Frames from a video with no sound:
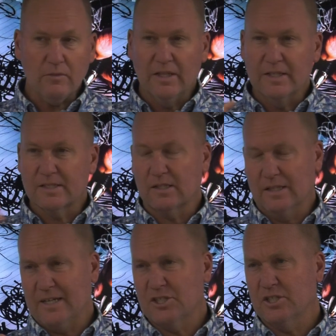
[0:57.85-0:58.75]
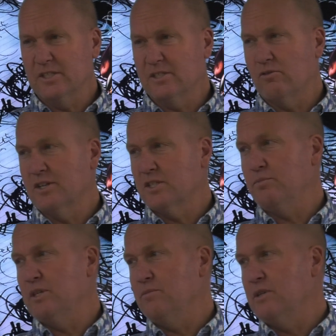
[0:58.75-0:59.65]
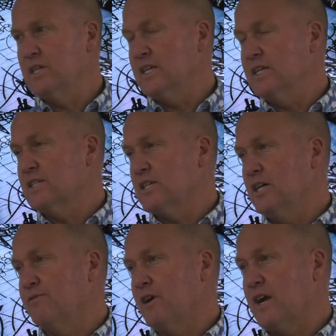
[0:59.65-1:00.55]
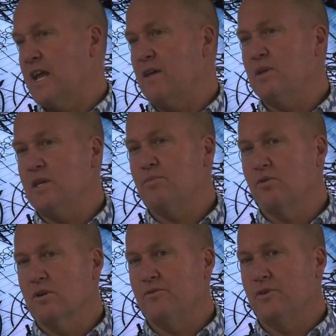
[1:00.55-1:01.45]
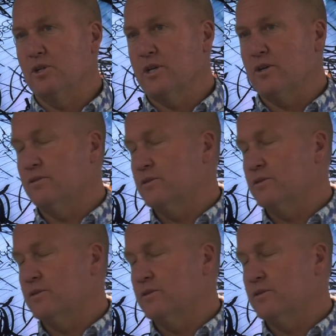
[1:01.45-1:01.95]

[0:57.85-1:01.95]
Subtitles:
And this collection is going to be the beginnings of our AP portfolio.